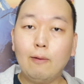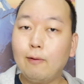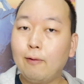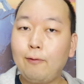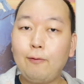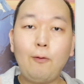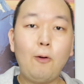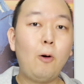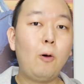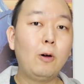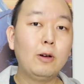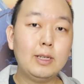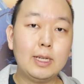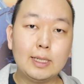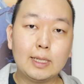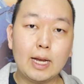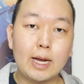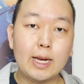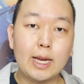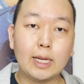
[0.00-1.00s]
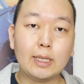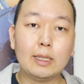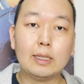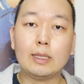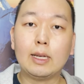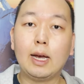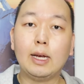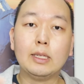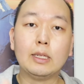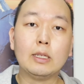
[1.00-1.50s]
4 design
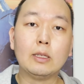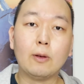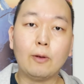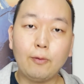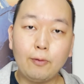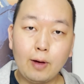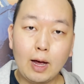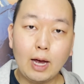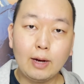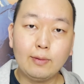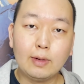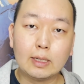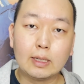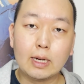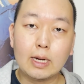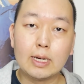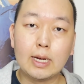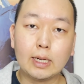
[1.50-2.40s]
exercises or 5 design